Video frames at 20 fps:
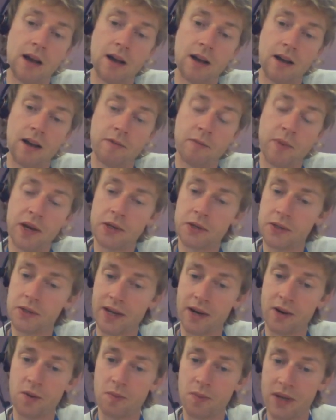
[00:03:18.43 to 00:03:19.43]
If patients
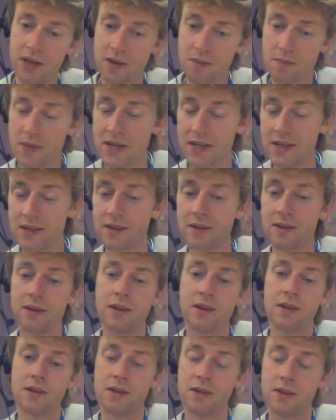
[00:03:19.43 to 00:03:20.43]
cannot be admitted
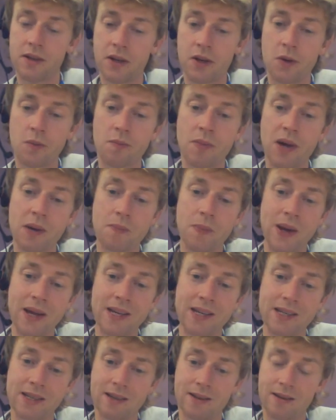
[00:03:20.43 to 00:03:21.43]
to the acute bed
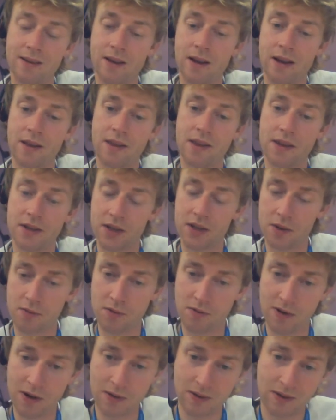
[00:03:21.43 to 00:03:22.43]
base, then there's
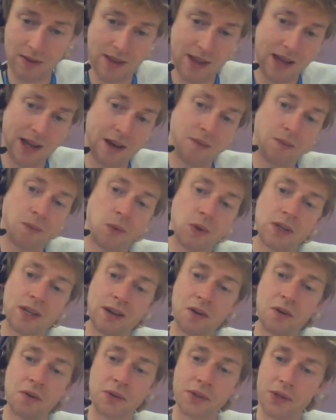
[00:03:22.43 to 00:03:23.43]
overcrowding there, which
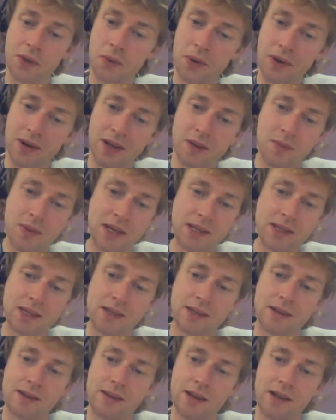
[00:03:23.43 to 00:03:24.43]
then consequently
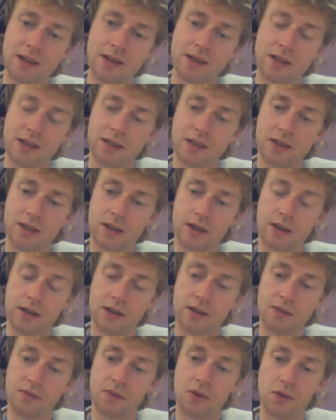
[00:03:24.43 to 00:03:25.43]
means that it's
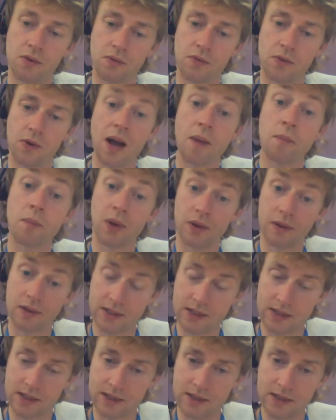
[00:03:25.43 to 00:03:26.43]
difficult for
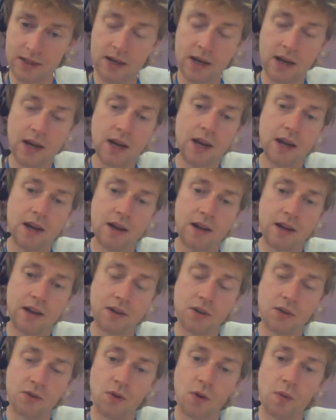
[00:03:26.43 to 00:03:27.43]
ambulances
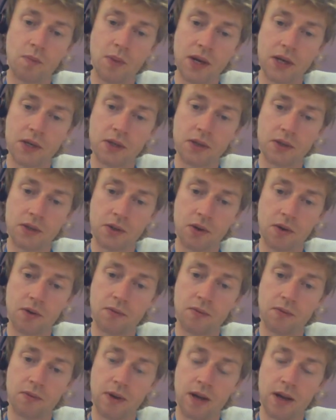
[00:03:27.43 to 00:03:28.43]
to drop patients
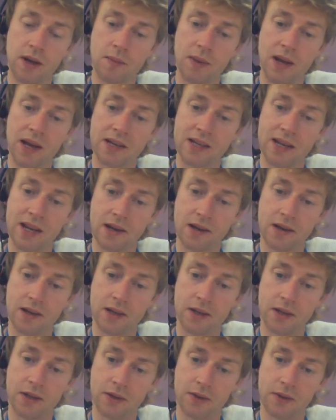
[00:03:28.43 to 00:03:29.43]
off at A&E
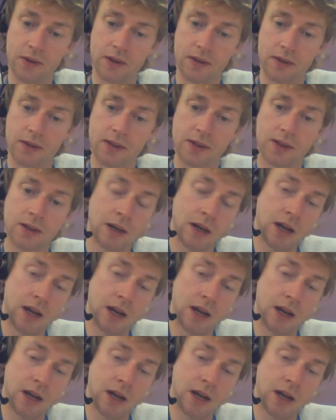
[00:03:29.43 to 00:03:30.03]
units.